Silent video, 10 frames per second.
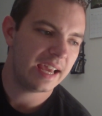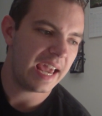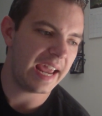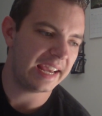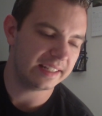
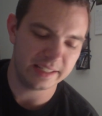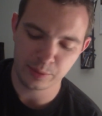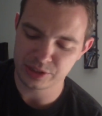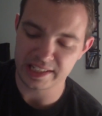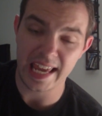And
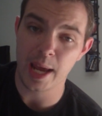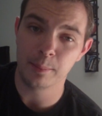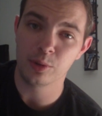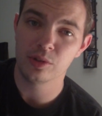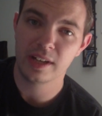it was a
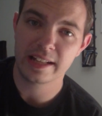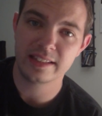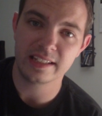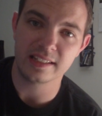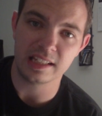gamble, I
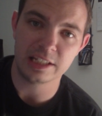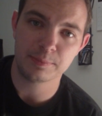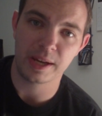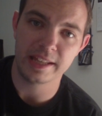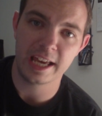think, at
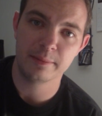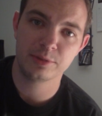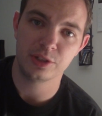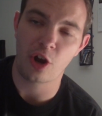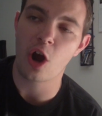least by them,
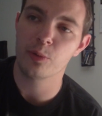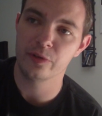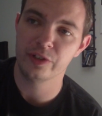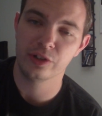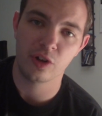to not
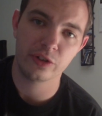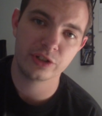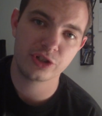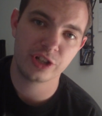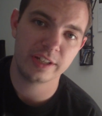reveal all
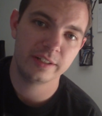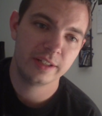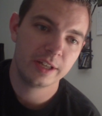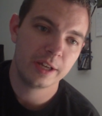this shit.